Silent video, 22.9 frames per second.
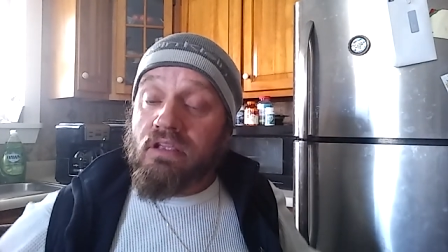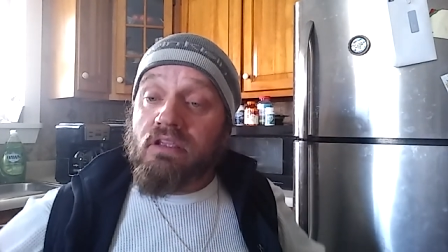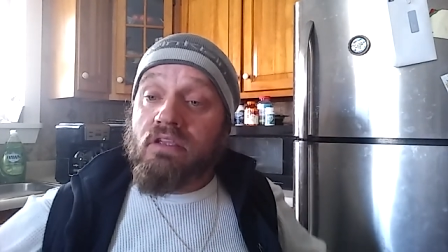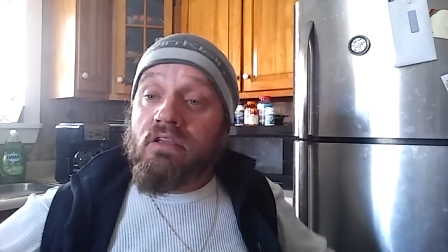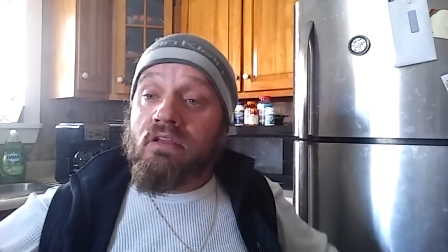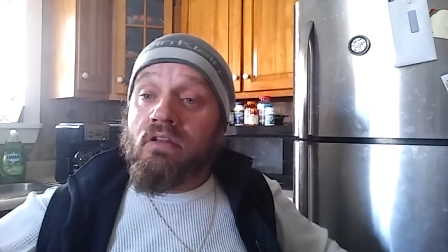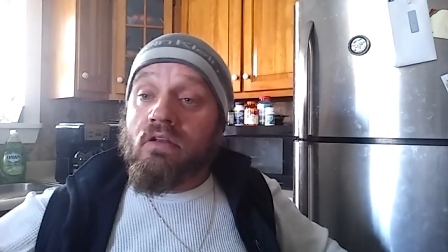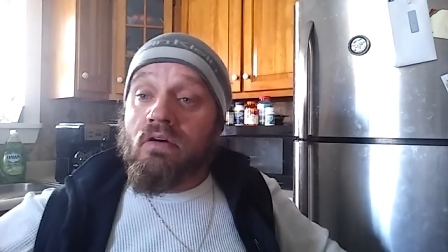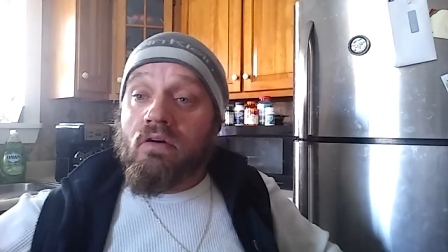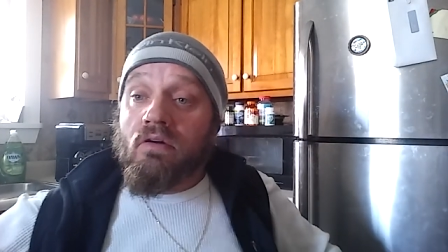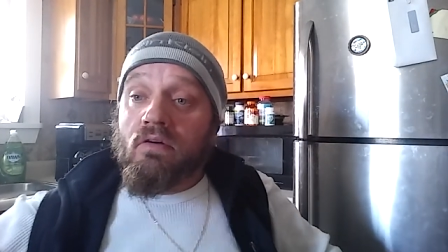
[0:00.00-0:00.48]

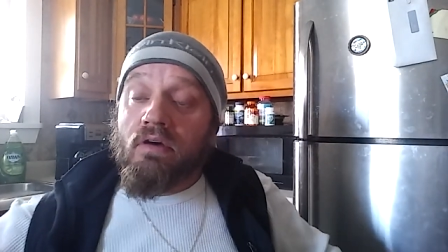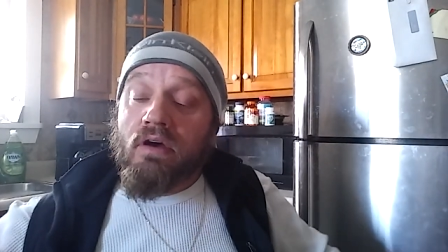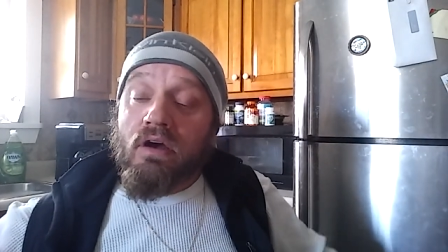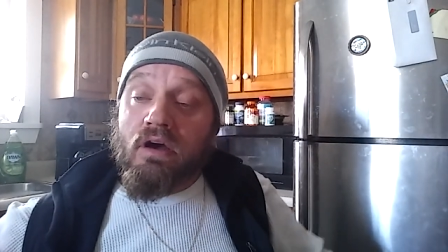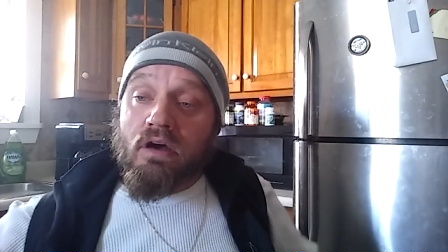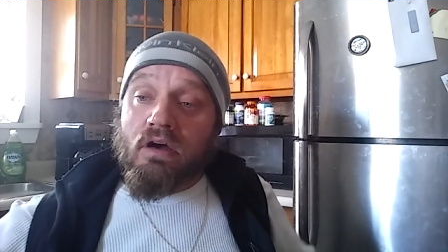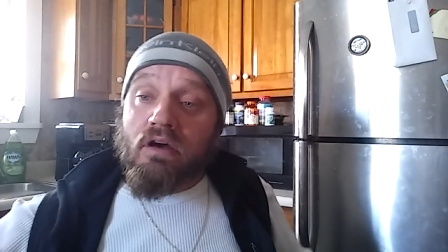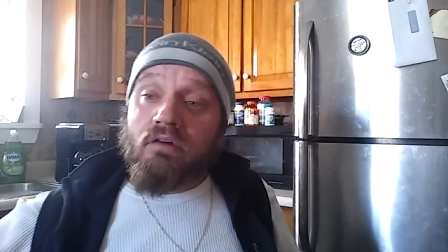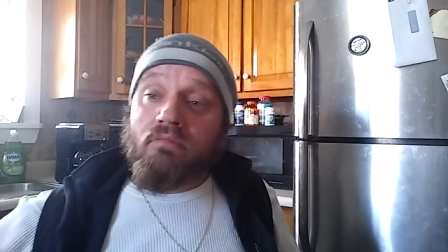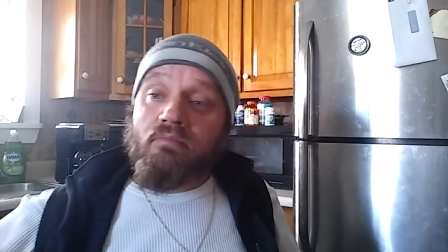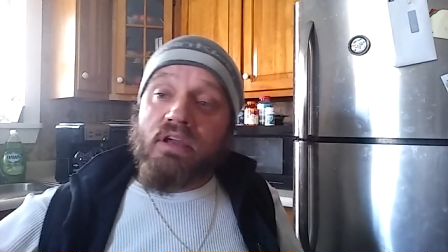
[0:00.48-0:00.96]

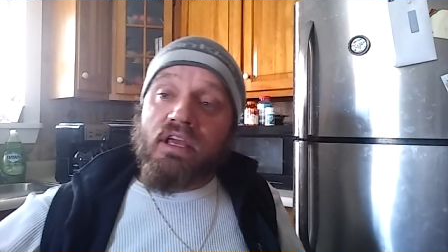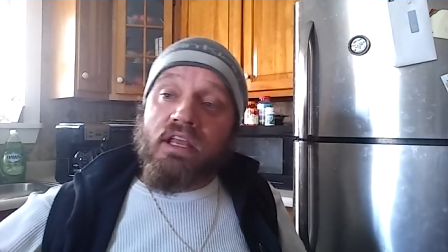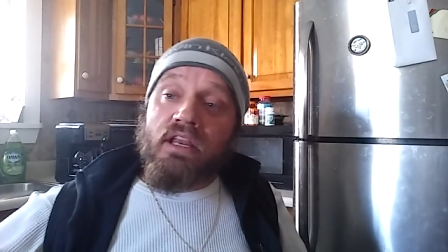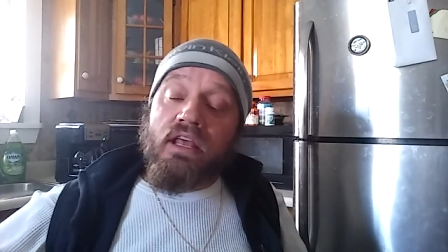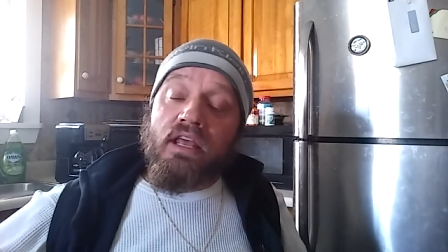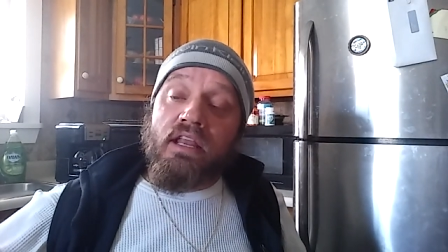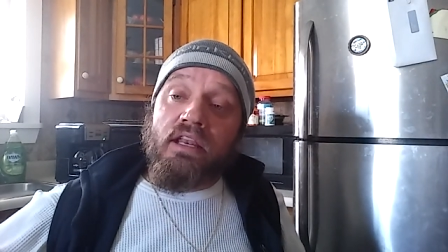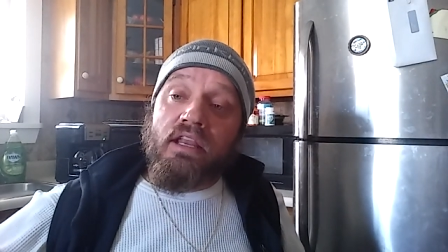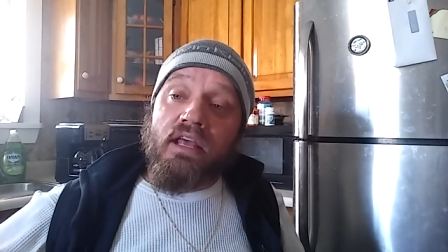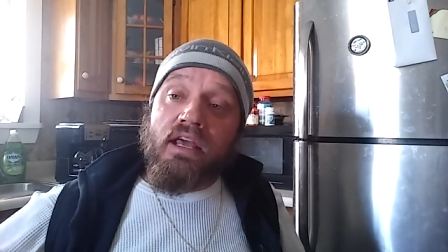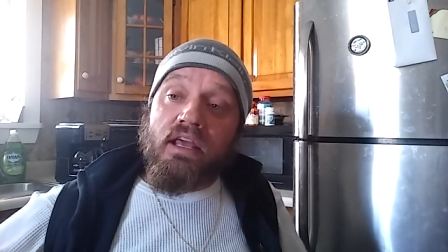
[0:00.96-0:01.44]

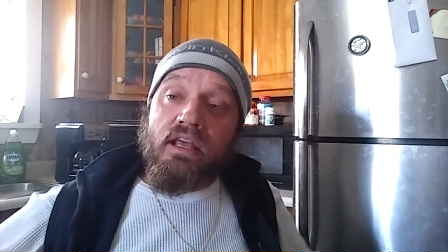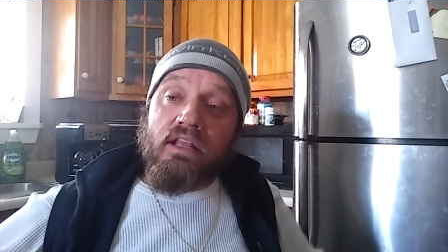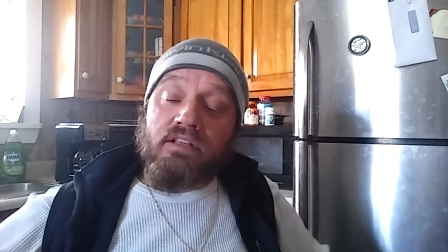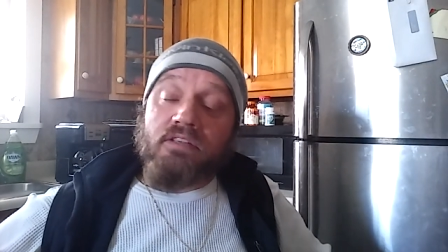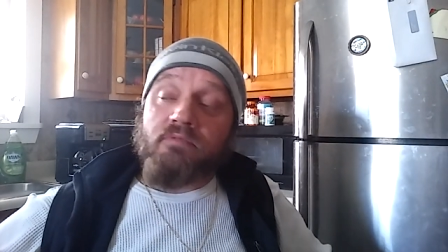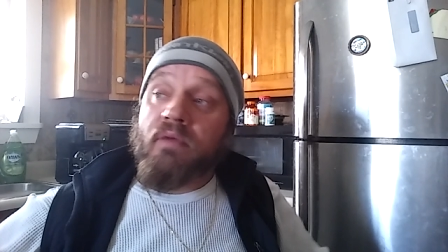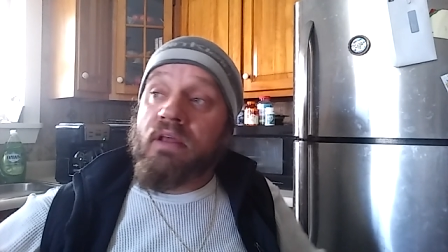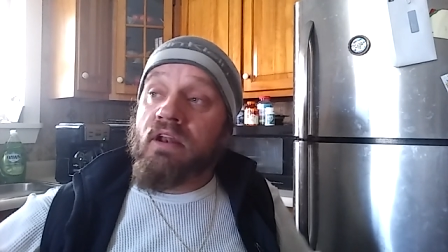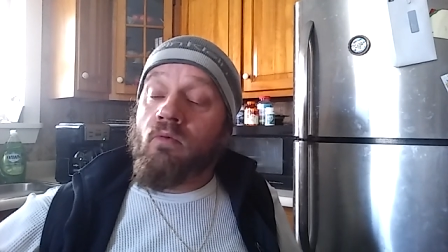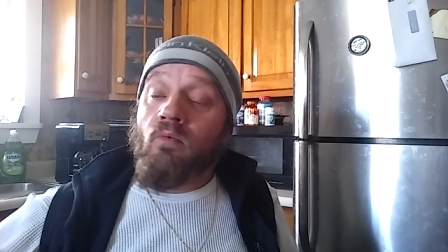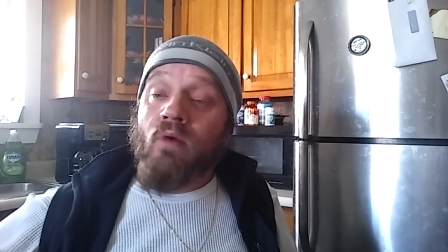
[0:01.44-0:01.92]
And
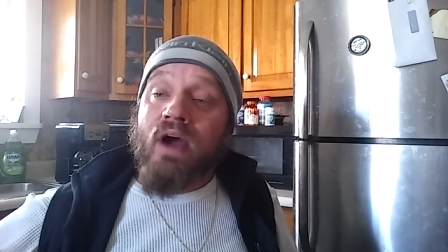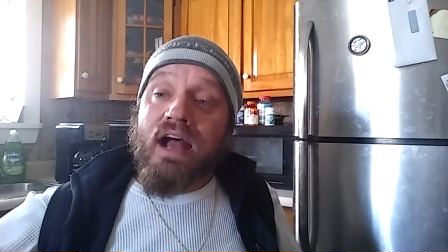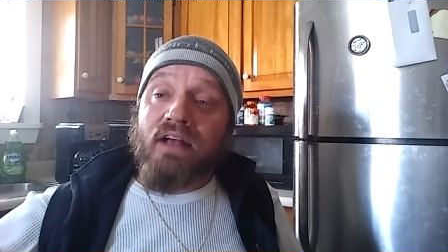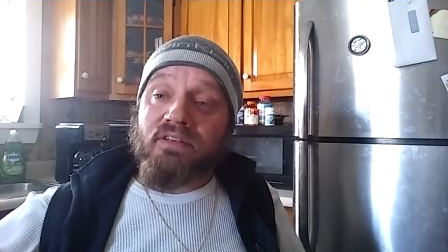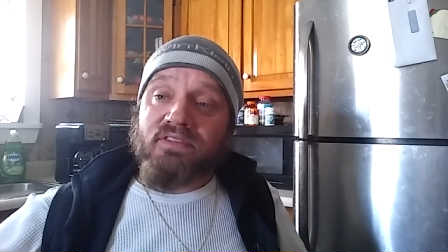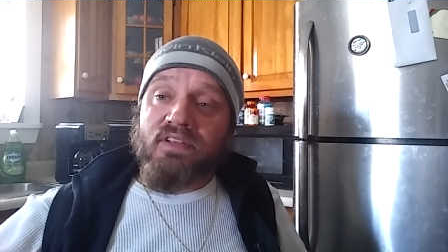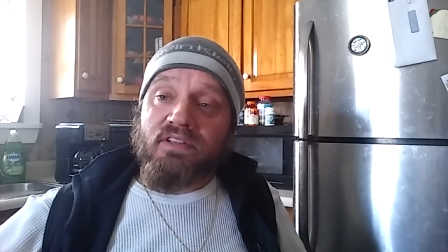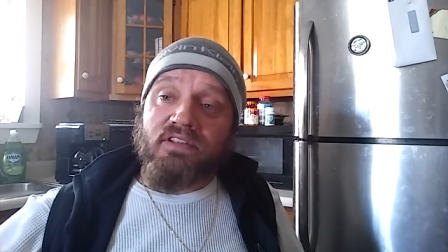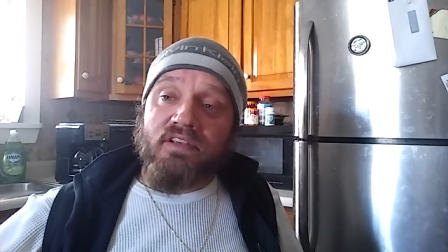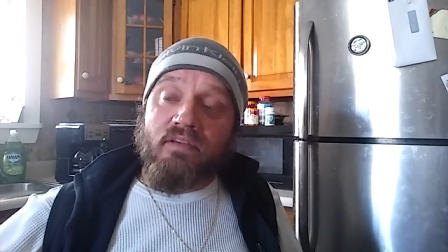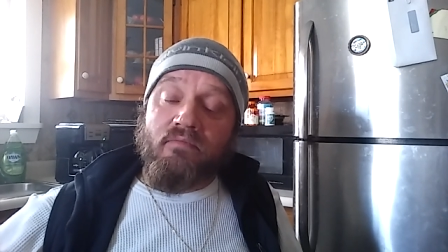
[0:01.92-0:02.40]
it's been a while
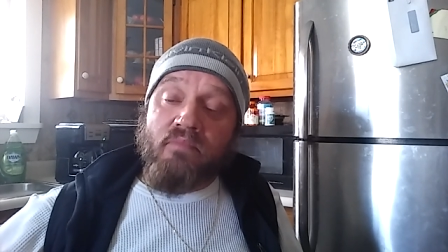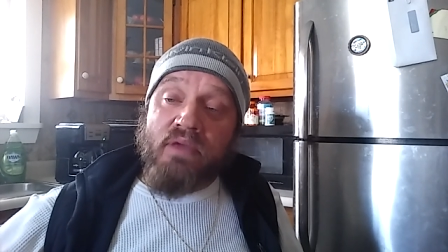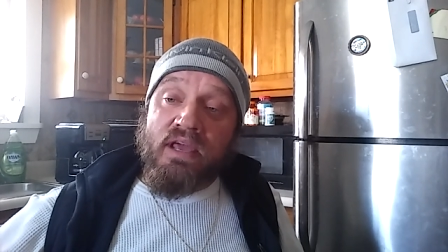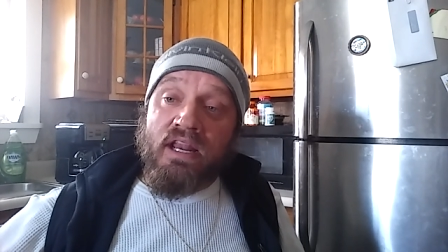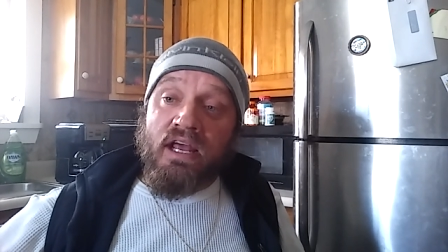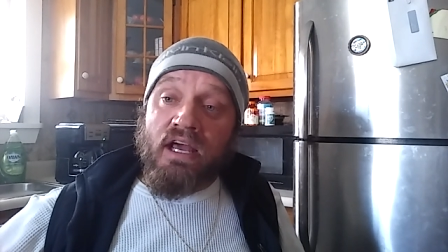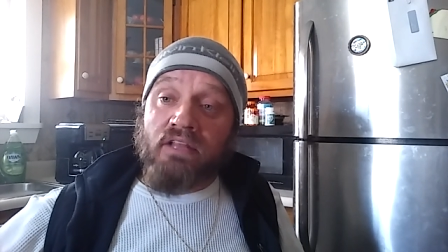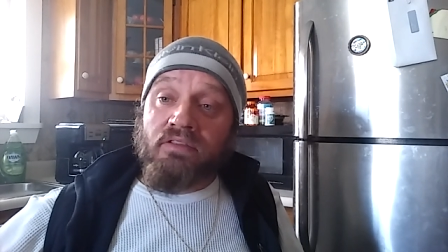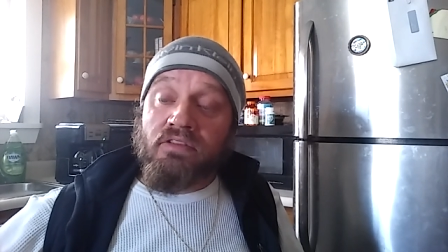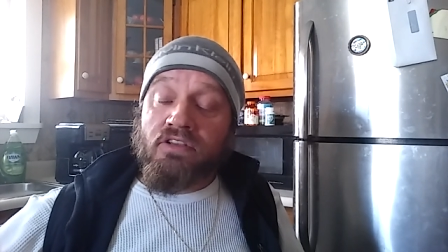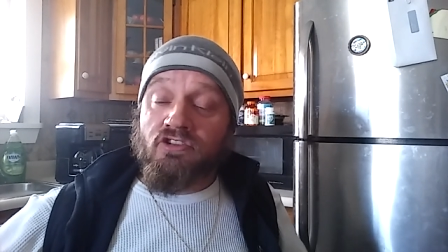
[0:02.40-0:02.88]
since I've
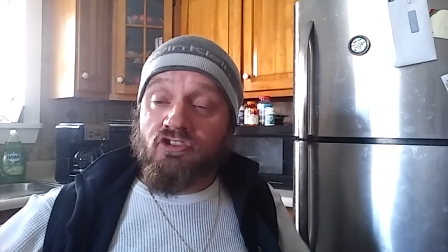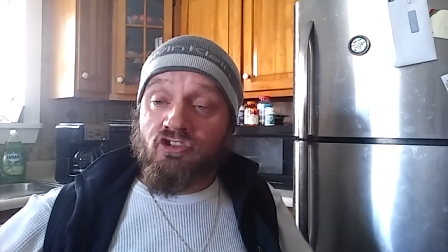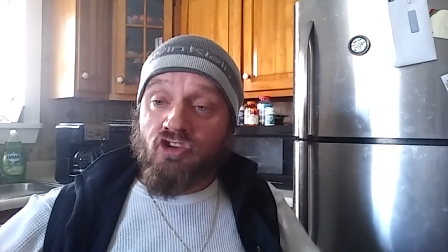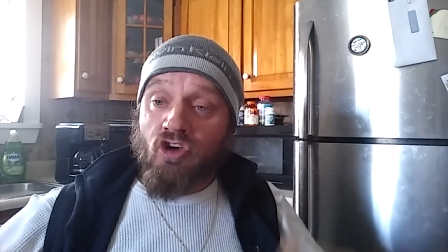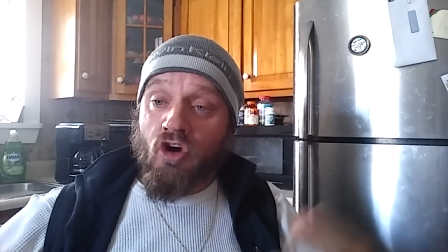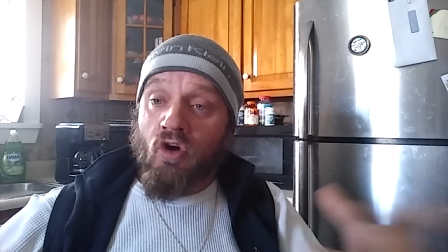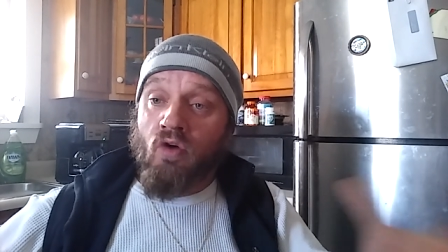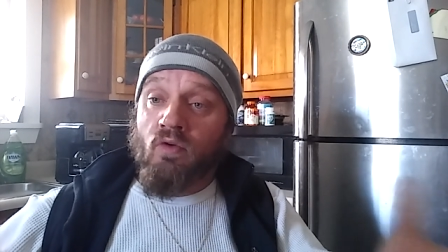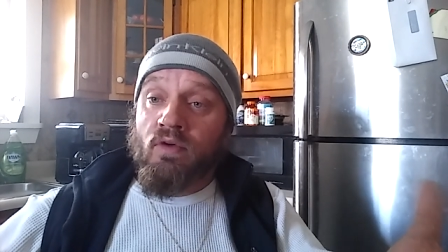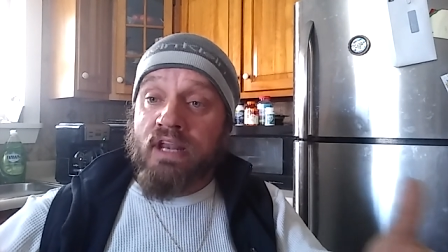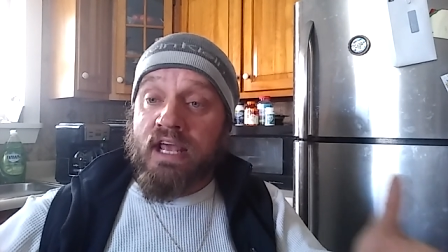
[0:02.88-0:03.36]
been on this show,